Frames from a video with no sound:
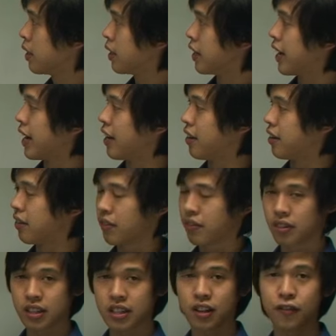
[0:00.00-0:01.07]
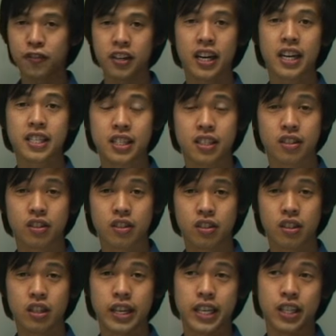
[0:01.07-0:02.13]
Now, sulfuric acid
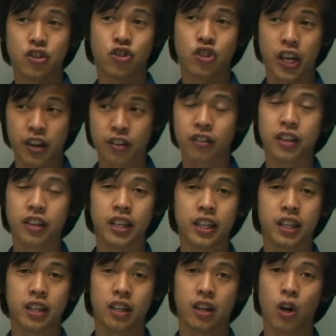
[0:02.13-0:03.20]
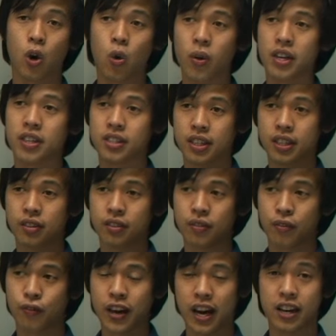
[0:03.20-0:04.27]
is generally always
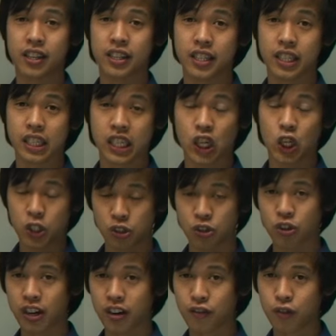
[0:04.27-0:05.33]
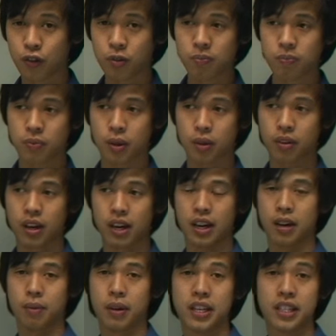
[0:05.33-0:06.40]
found in concentrated form,
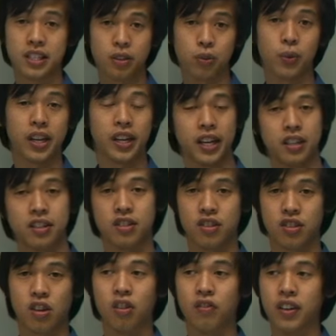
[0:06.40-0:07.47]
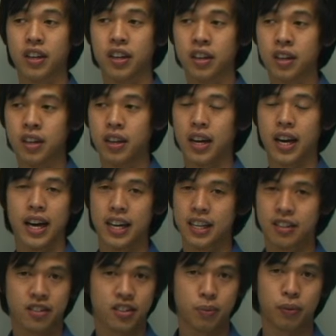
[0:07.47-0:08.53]
Um, until we need to dissolve it, uh,
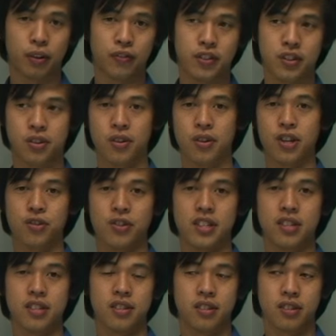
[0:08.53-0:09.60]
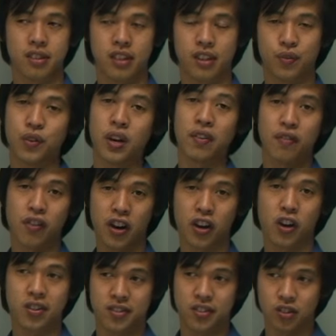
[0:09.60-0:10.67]
simply for storage reasons. If you have a very
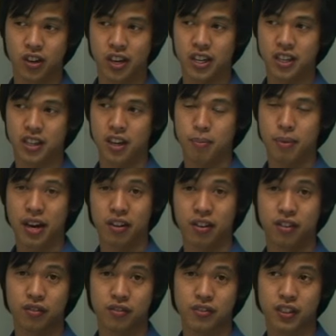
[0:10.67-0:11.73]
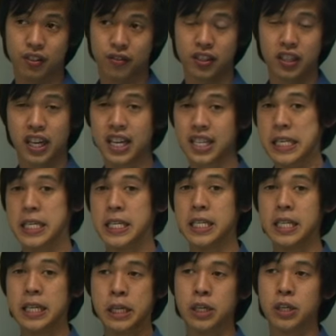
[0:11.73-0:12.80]
concentrated amount of sulfuric acid,
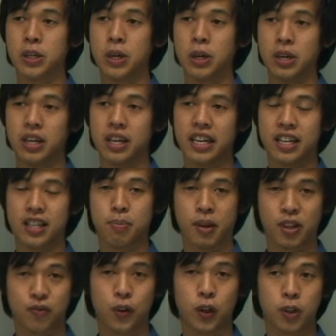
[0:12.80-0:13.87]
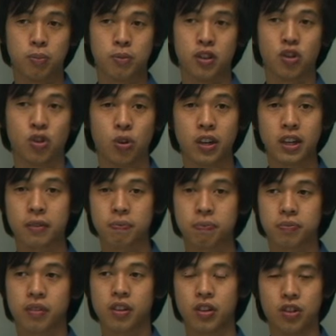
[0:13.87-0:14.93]
you don't need as much volume to store it,
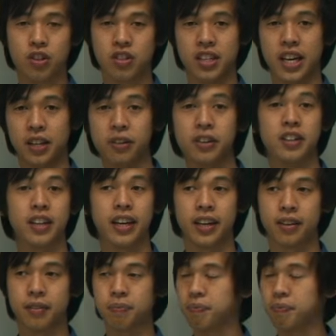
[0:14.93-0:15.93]
you just dilute it later.